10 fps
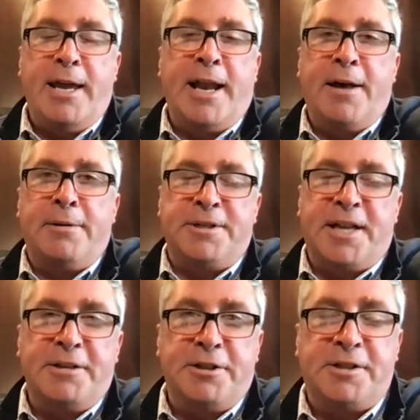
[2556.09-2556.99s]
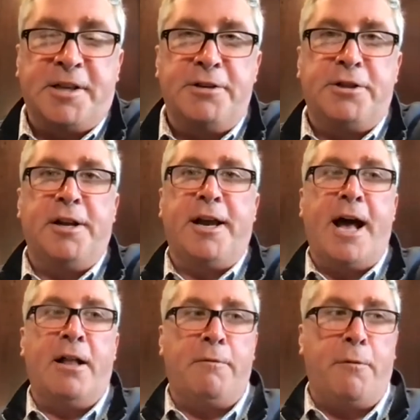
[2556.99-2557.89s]
now there's legislation in
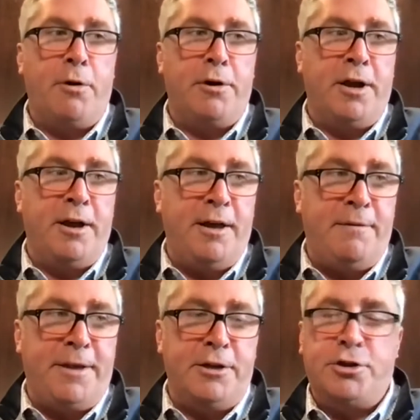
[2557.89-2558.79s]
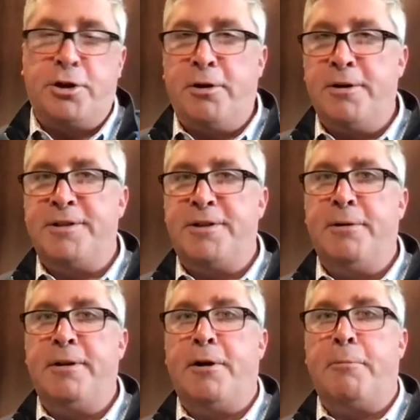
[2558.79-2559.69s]
California, if the insured is
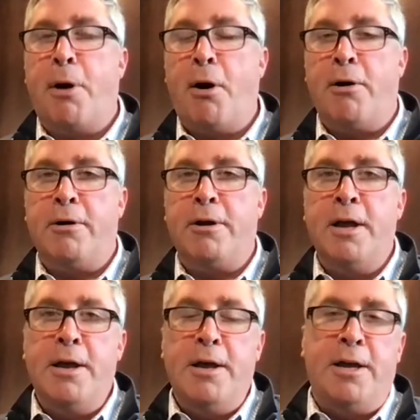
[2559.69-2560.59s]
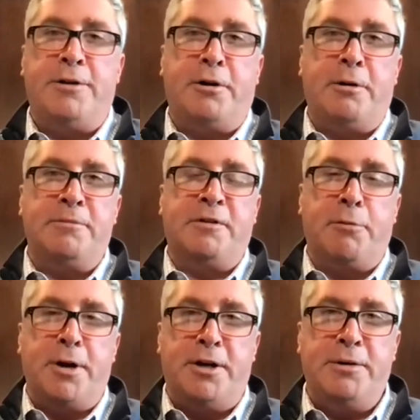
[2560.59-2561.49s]
doing their part in terms of
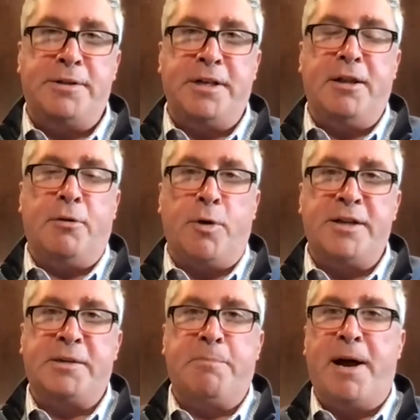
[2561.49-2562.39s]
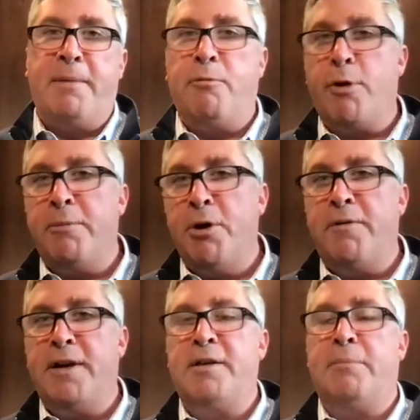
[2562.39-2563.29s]
reducing the risk by
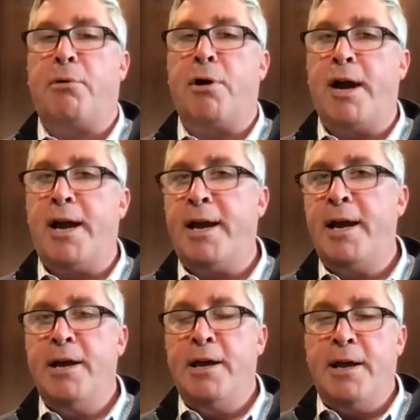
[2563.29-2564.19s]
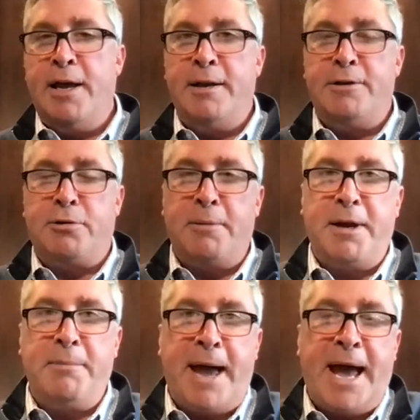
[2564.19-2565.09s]
removing debris and
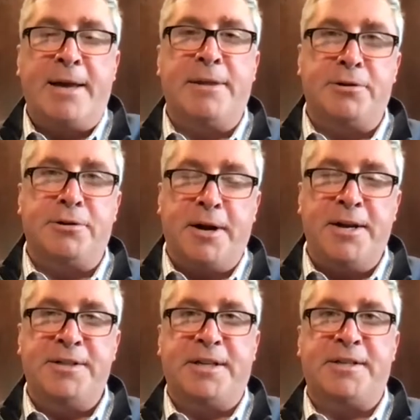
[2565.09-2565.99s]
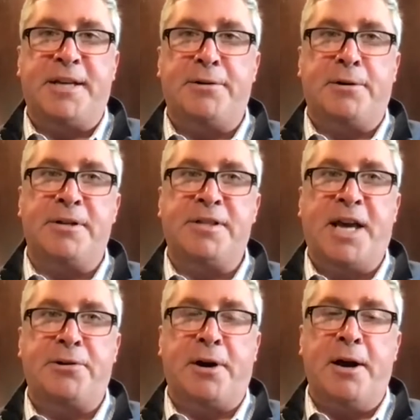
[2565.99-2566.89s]
trimming back the trees, et
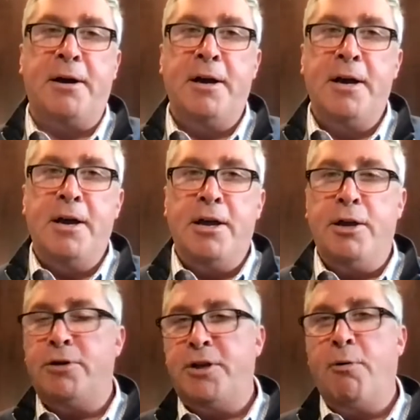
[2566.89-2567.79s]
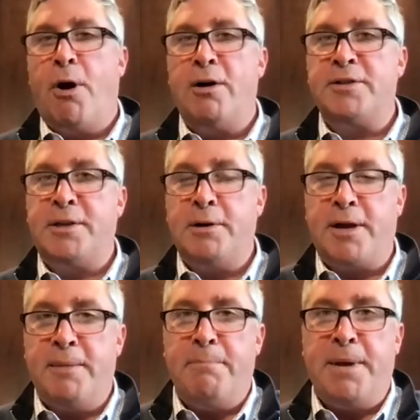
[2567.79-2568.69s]
cetera, you too also
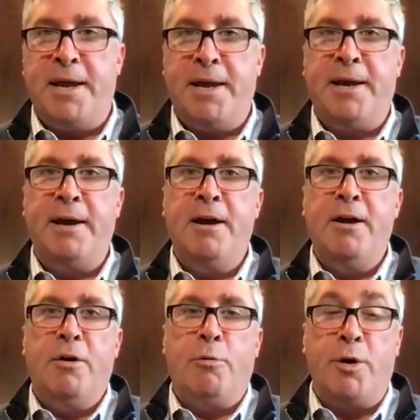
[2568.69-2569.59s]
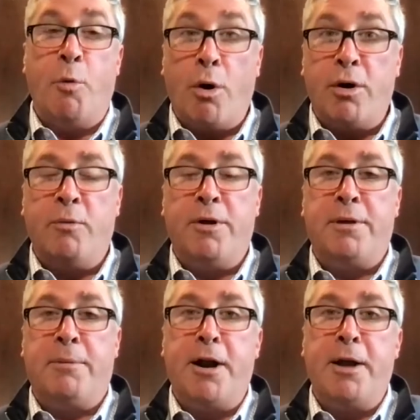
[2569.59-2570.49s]
can be rewarded with
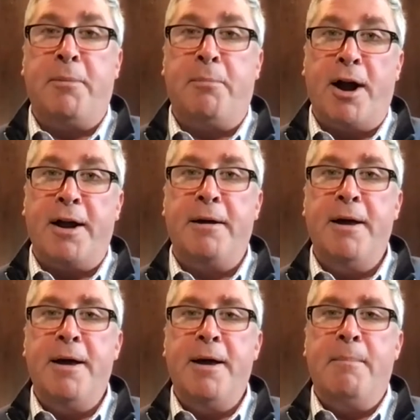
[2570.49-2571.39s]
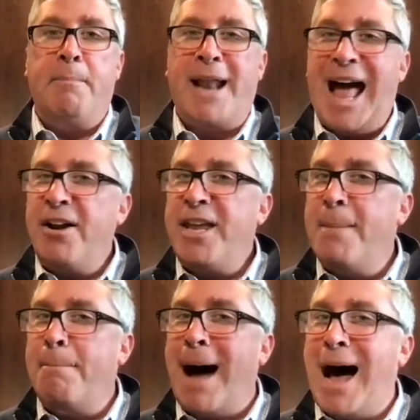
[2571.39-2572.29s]
a premium break. But how do you
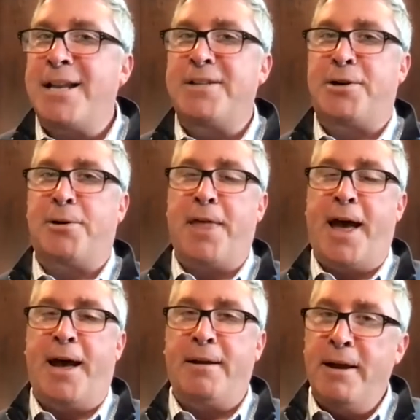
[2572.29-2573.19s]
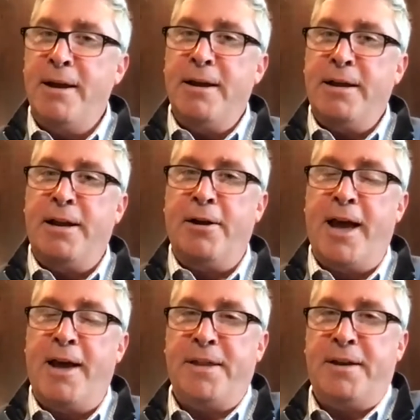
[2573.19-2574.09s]
monitor that? You
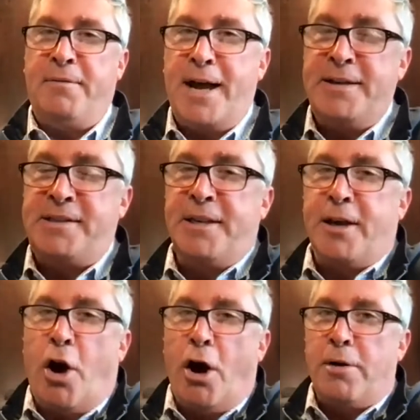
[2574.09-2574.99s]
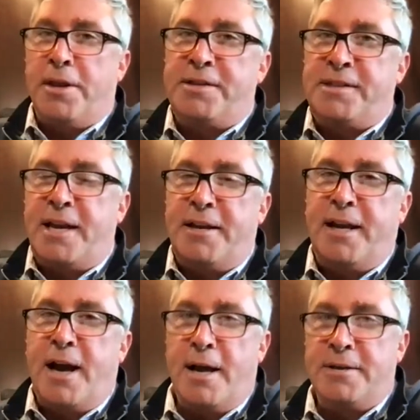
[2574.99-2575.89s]
have the device in the car that's
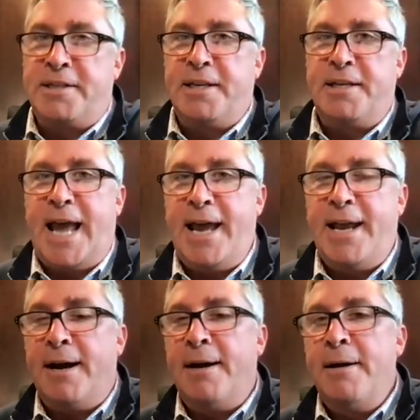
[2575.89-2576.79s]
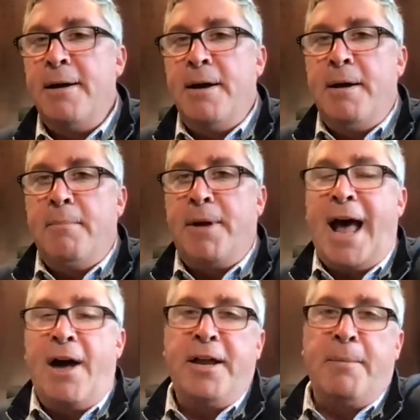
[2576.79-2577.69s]
sending constant data, but
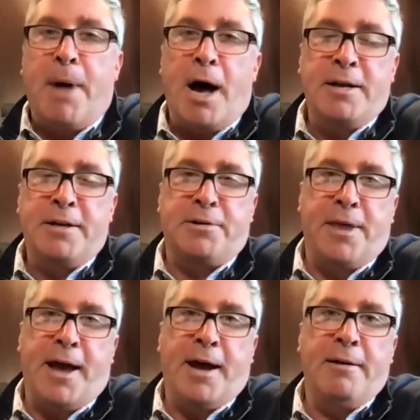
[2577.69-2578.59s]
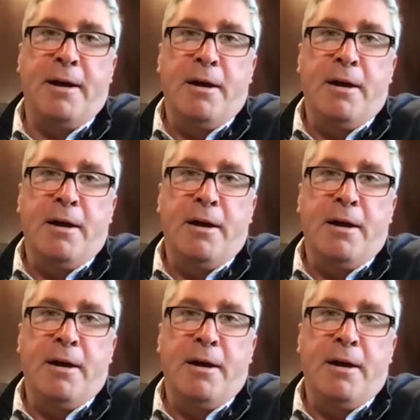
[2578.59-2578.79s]
how do you monitor that?